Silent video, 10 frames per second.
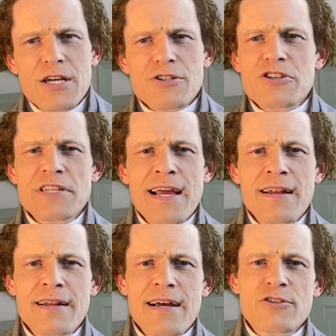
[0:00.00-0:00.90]
to
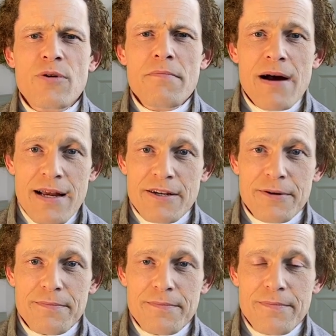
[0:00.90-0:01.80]
stand as a reminder
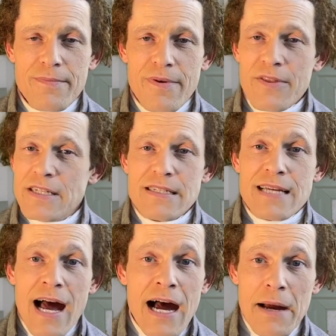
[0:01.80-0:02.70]
that
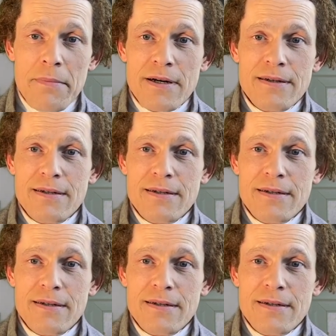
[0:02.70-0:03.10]
time